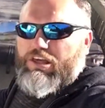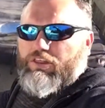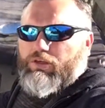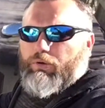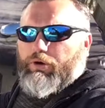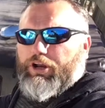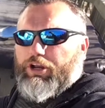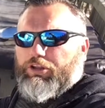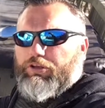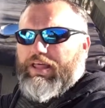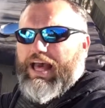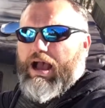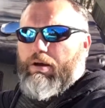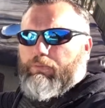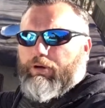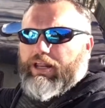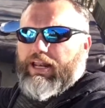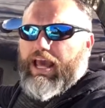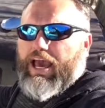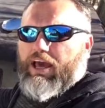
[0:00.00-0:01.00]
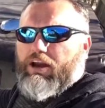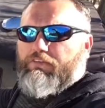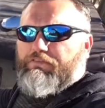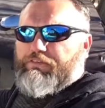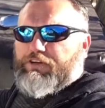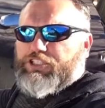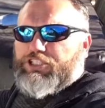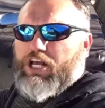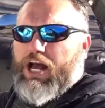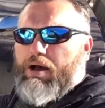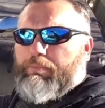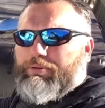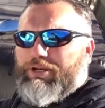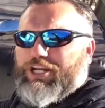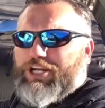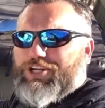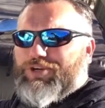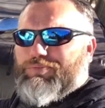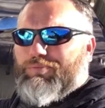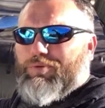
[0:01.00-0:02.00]
So we're going to do that, and we're going to add our first hop
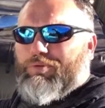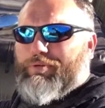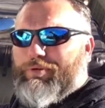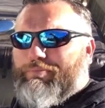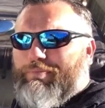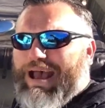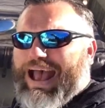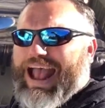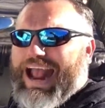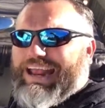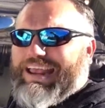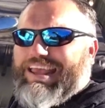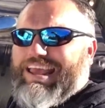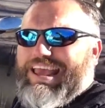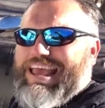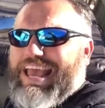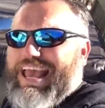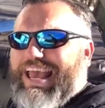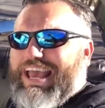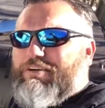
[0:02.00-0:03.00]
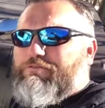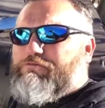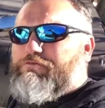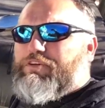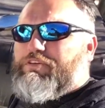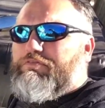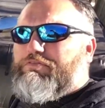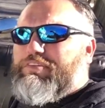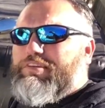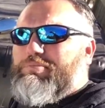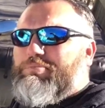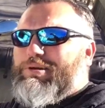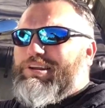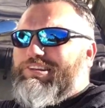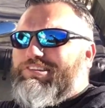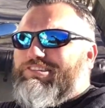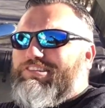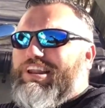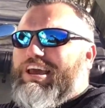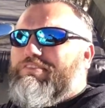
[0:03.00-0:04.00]
addition. We'll be back 15
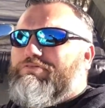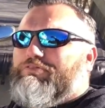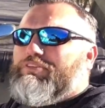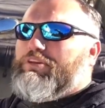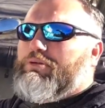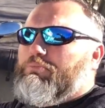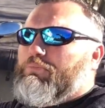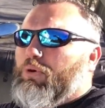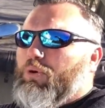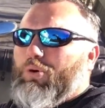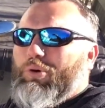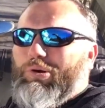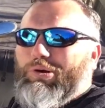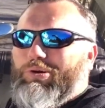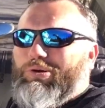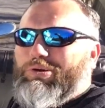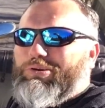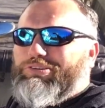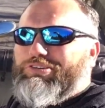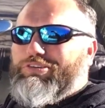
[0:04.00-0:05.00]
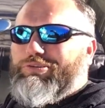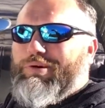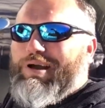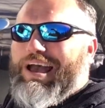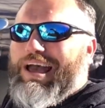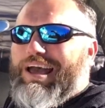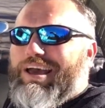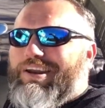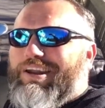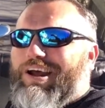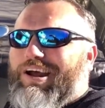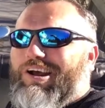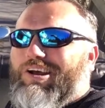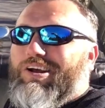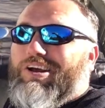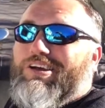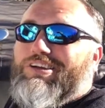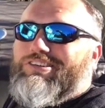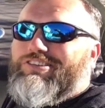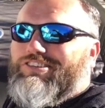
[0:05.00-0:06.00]
minutes left in the boil to add
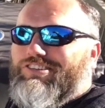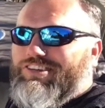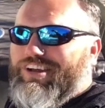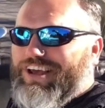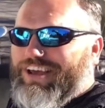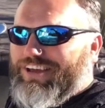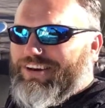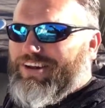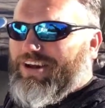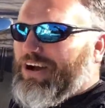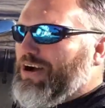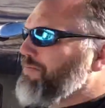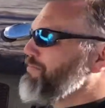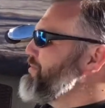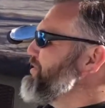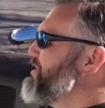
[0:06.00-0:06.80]
our second hop